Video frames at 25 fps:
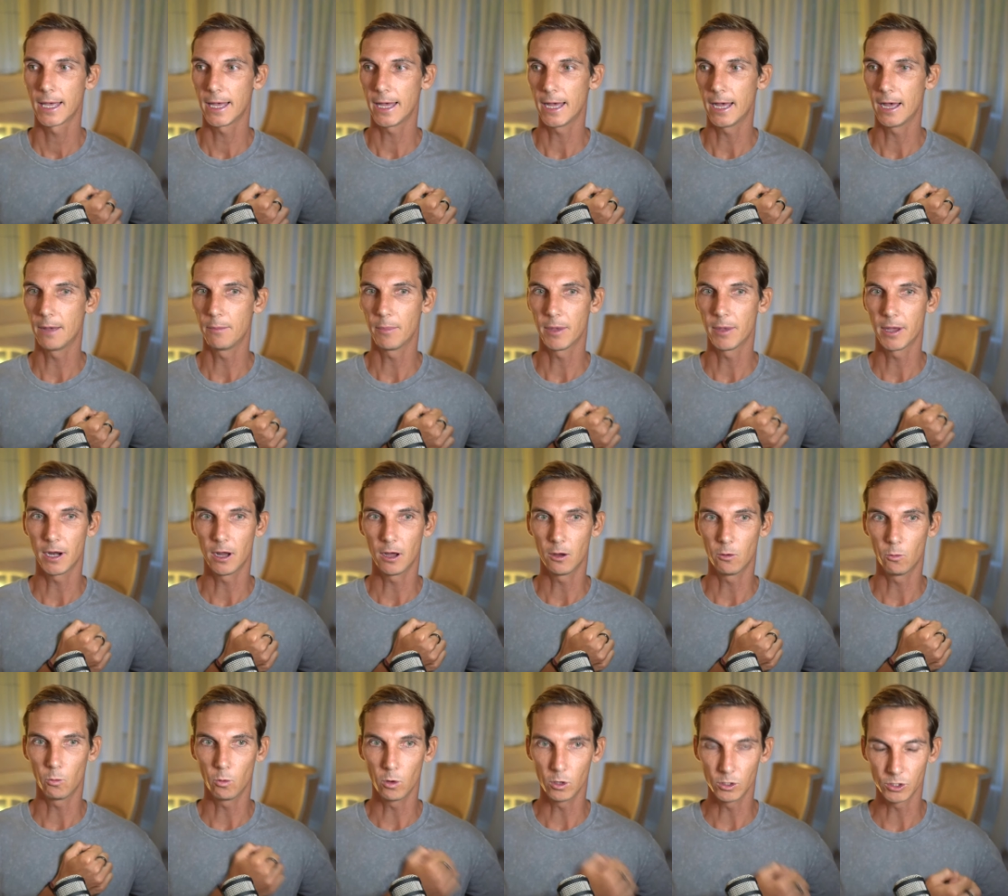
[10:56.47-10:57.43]
And
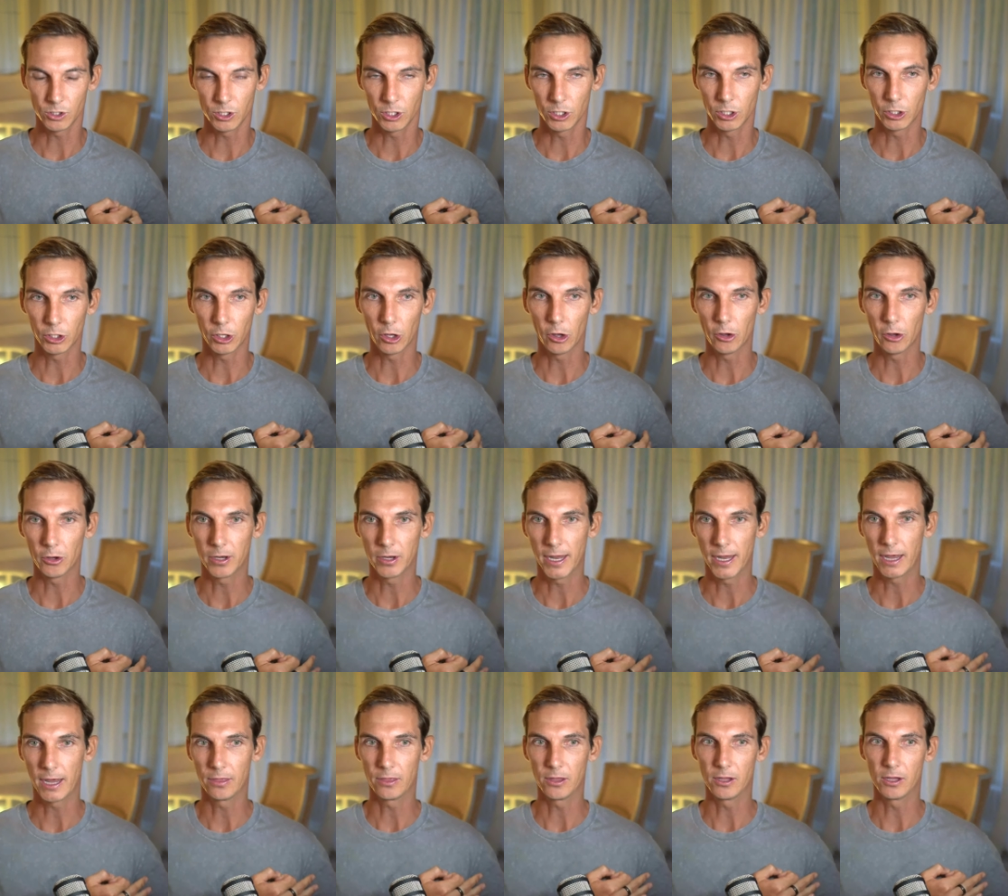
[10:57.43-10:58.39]
I was going to go
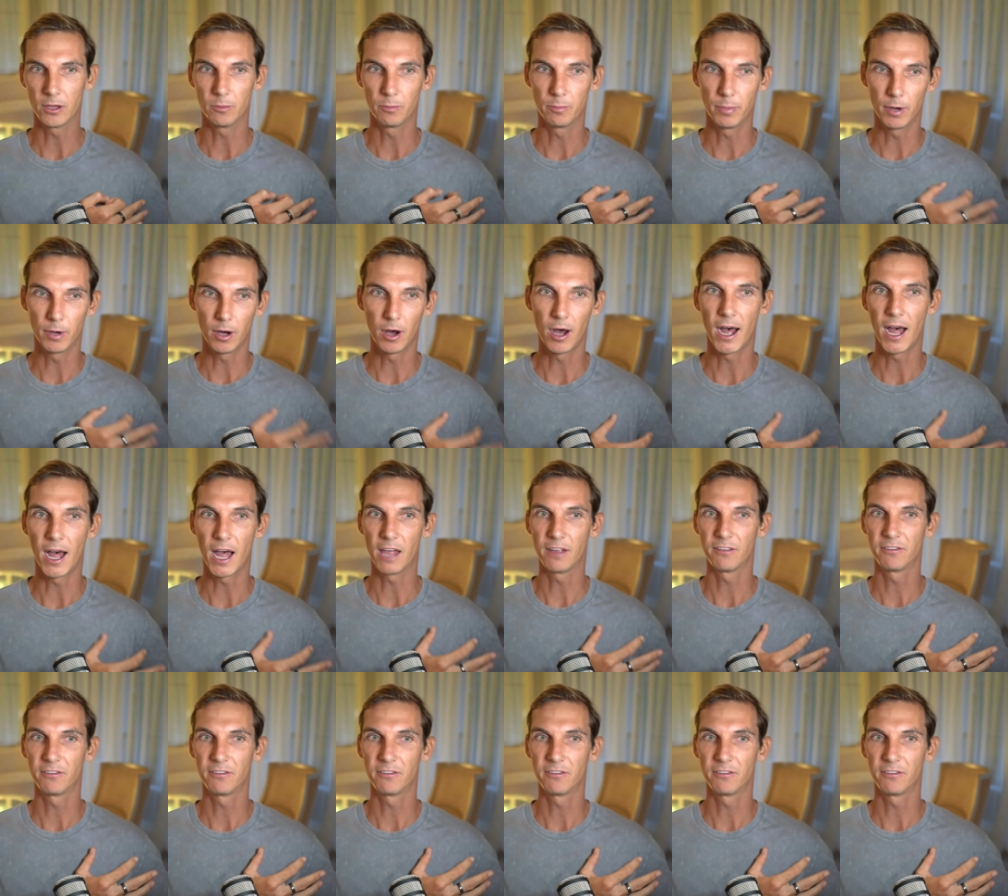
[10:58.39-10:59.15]
down the buy,